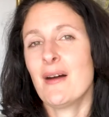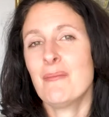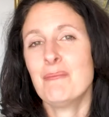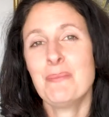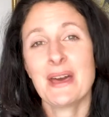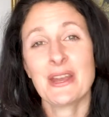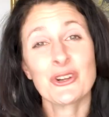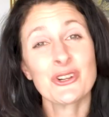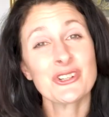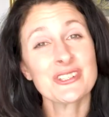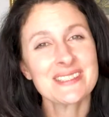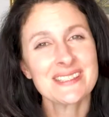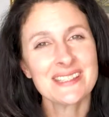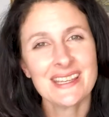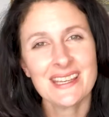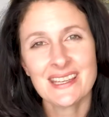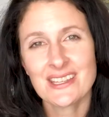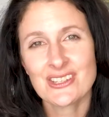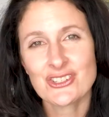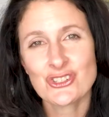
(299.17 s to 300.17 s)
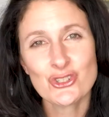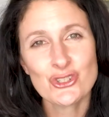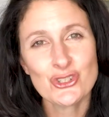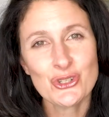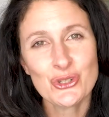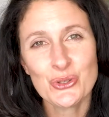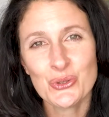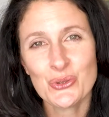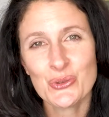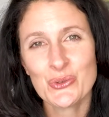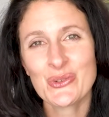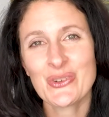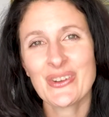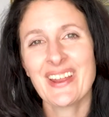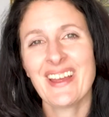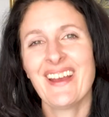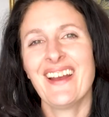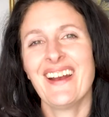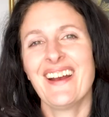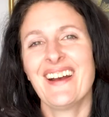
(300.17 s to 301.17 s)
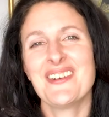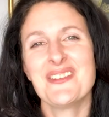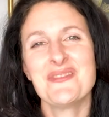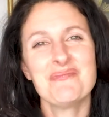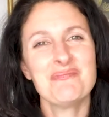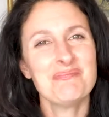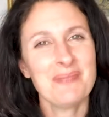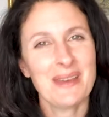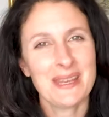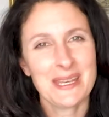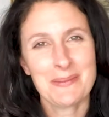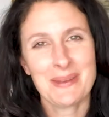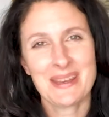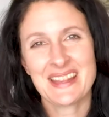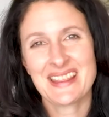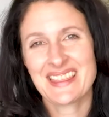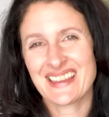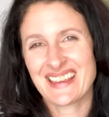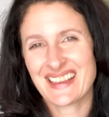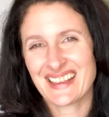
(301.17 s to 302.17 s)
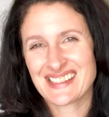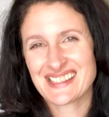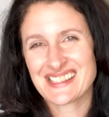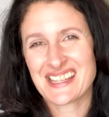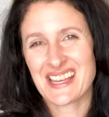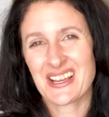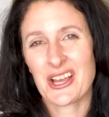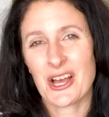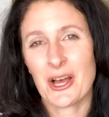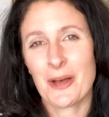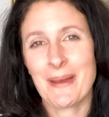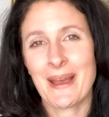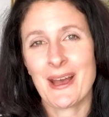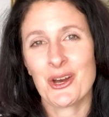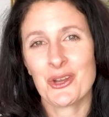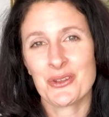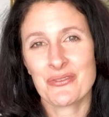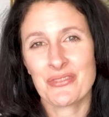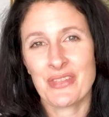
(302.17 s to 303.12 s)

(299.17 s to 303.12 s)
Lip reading: better singing in tune, many things that come out of